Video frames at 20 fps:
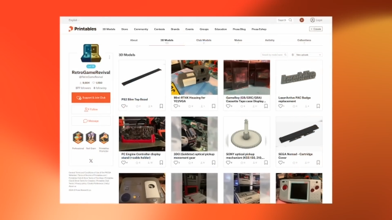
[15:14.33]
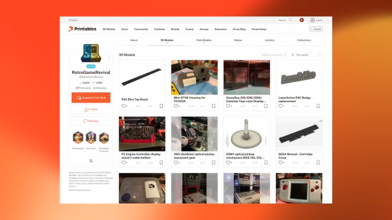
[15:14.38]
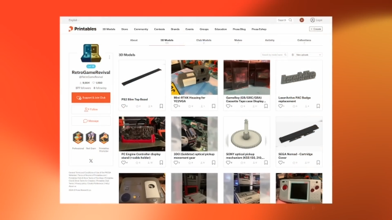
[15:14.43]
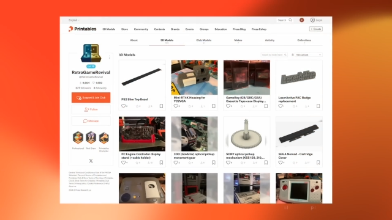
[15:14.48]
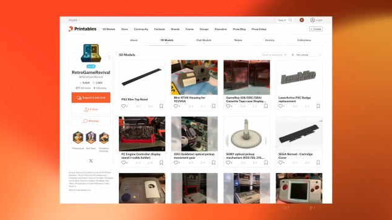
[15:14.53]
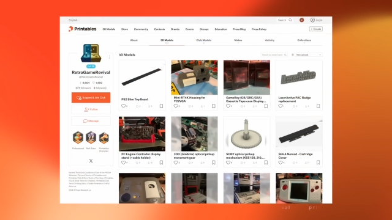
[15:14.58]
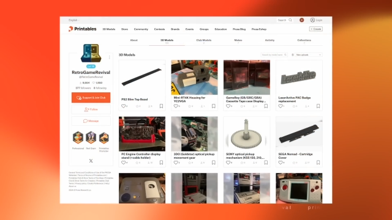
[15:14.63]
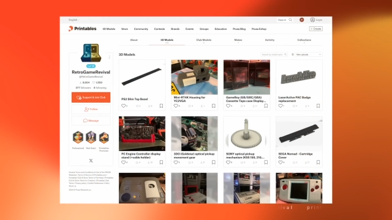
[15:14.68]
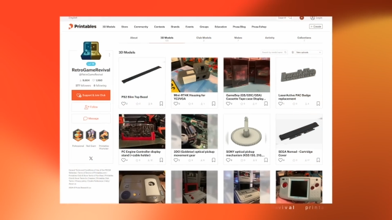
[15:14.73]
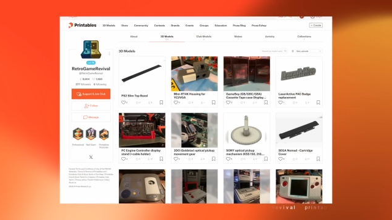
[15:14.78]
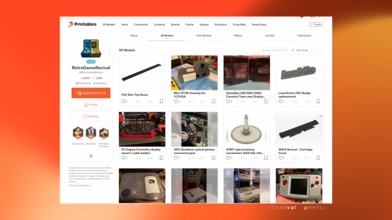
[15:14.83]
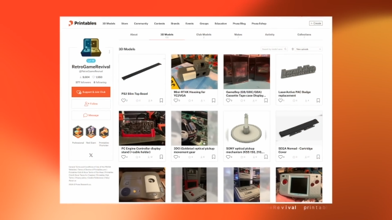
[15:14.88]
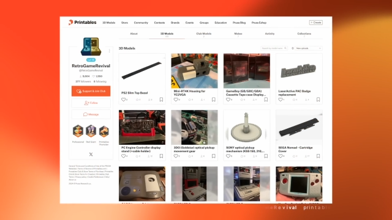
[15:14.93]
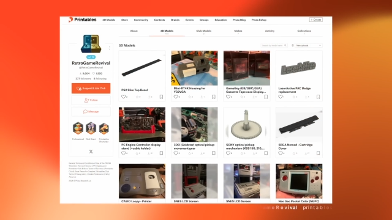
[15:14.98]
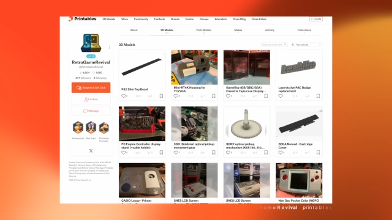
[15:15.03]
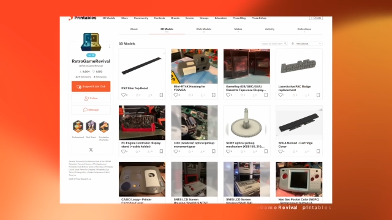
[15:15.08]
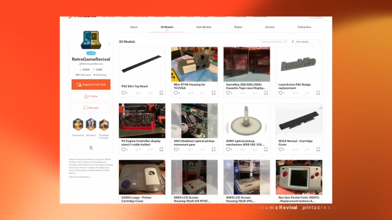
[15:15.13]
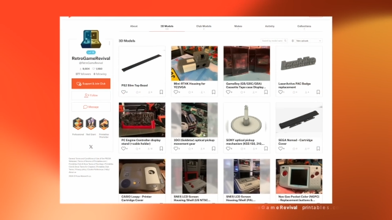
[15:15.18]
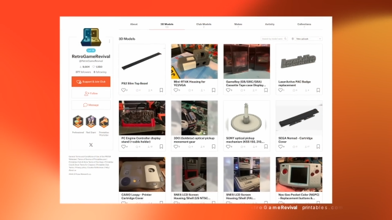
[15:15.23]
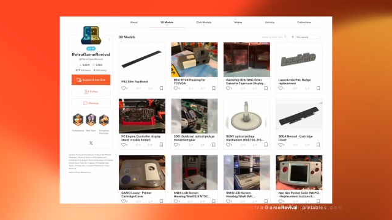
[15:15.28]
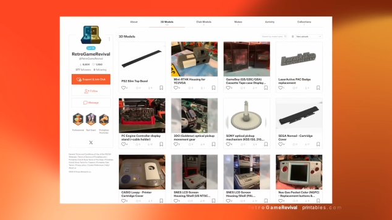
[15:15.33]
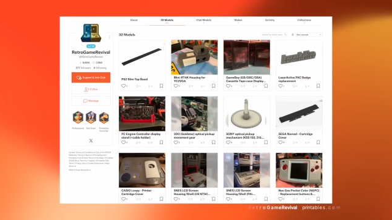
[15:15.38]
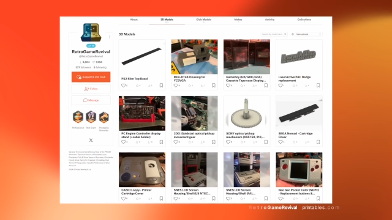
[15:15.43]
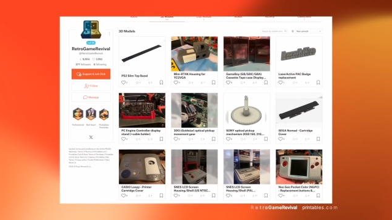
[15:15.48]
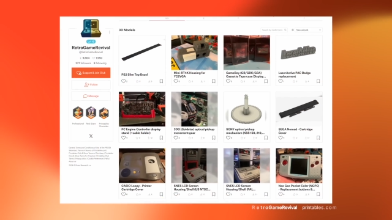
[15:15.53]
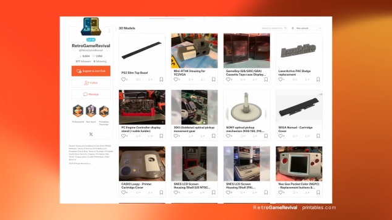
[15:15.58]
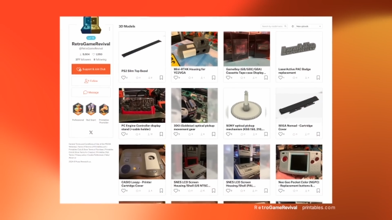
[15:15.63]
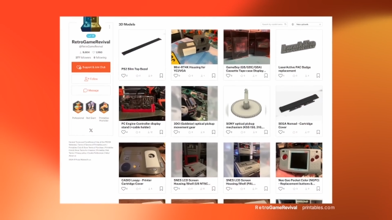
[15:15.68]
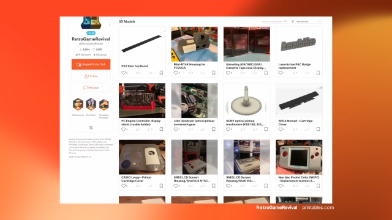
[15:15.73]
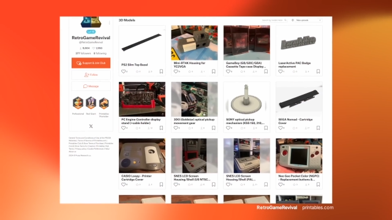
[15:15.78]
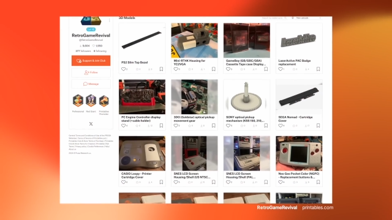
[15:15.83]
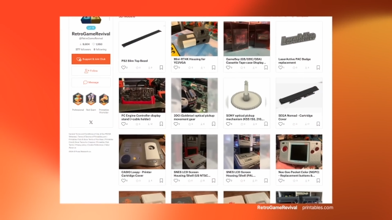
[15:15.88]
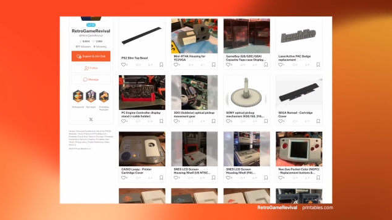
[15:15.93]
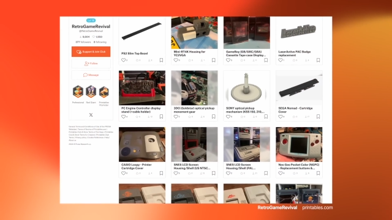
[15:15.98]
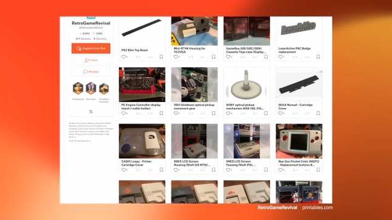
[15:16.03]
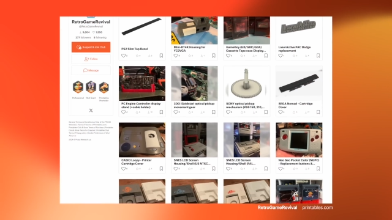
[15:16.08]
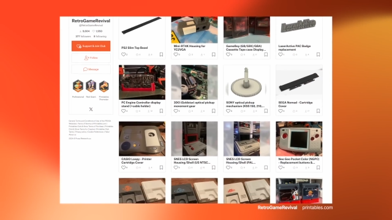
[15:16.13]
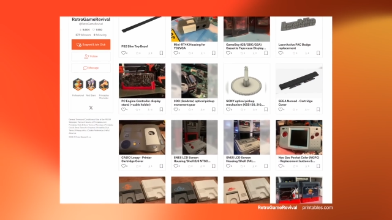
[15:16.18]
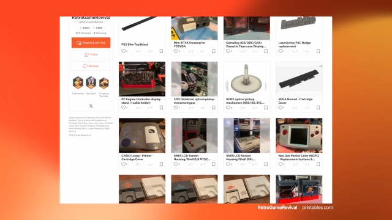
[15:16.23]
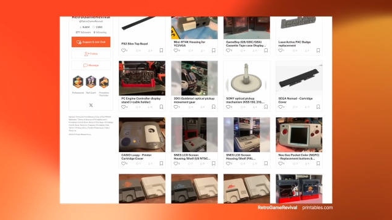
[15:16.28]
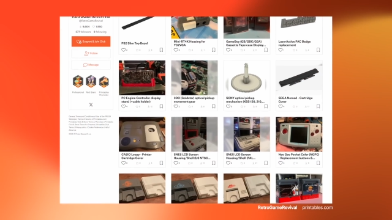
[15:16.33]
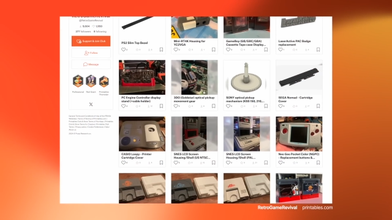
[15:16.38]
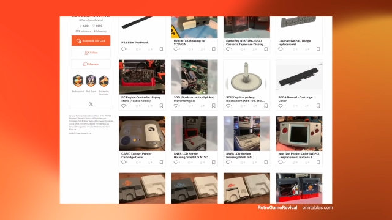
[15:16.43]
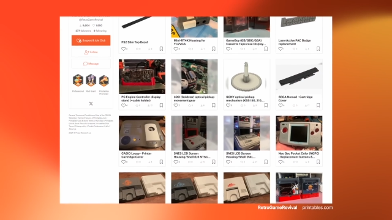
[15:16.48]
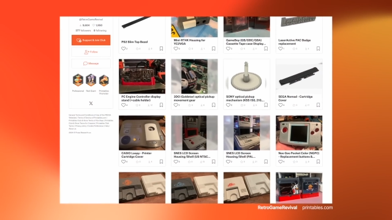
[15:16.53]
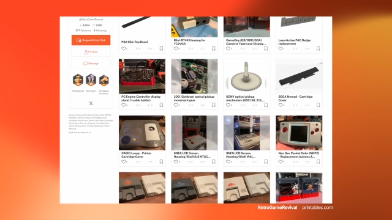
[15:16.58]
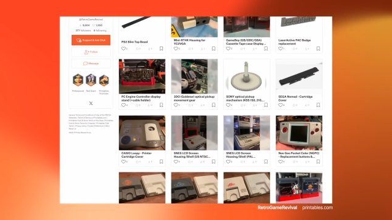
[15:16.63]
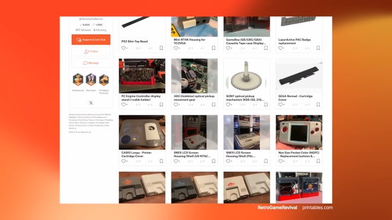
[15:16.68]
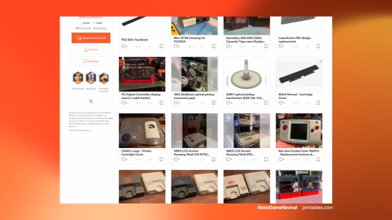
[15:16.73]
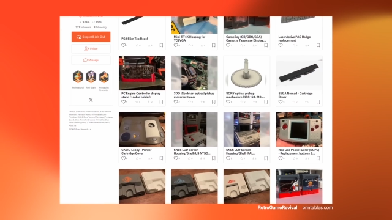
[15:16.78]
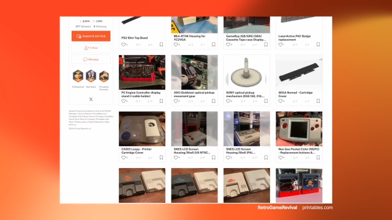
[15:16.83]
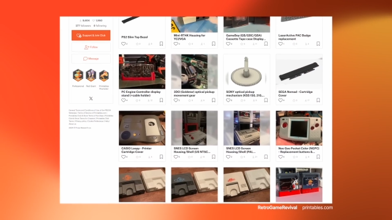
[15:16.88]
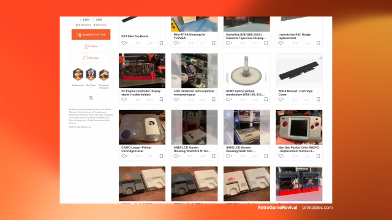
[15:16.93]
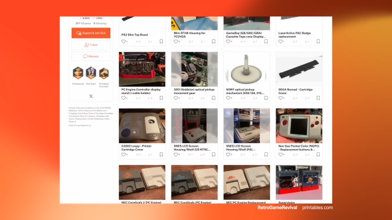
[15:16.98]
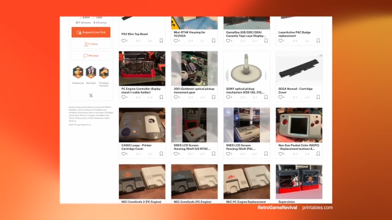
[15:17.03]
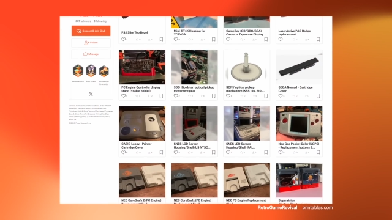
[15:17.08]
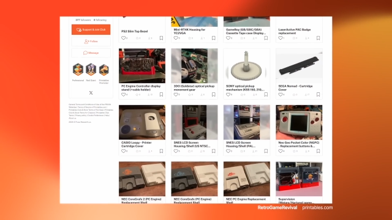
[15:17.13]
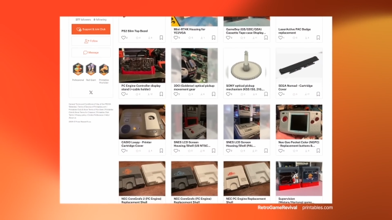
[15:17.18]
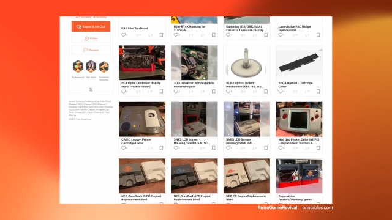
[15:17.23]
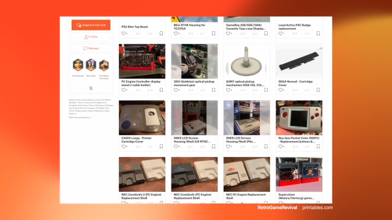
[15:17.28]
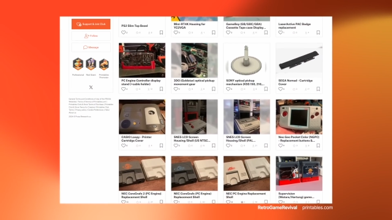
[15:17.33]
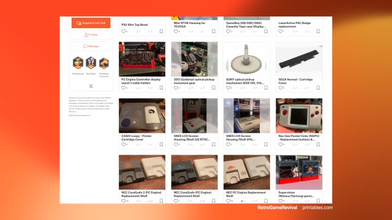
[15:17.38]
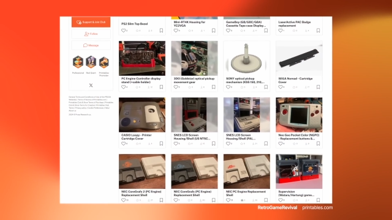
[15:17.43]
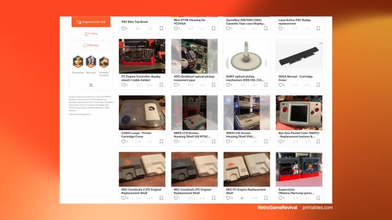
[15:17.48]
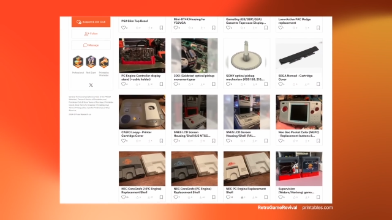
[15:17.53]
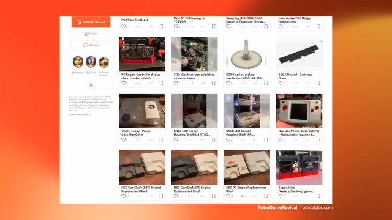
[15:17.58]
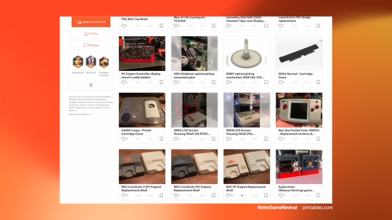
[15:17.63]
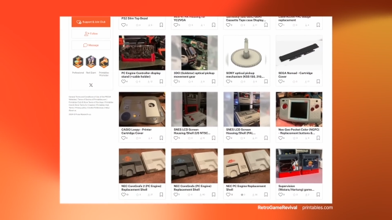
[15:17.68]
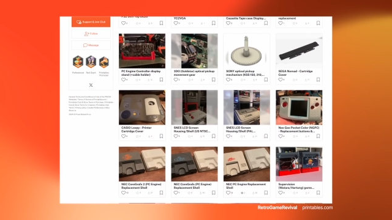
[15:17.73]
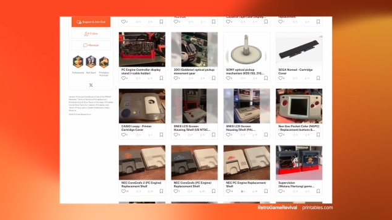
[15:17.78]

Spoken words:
Nobody's mouth can be seen.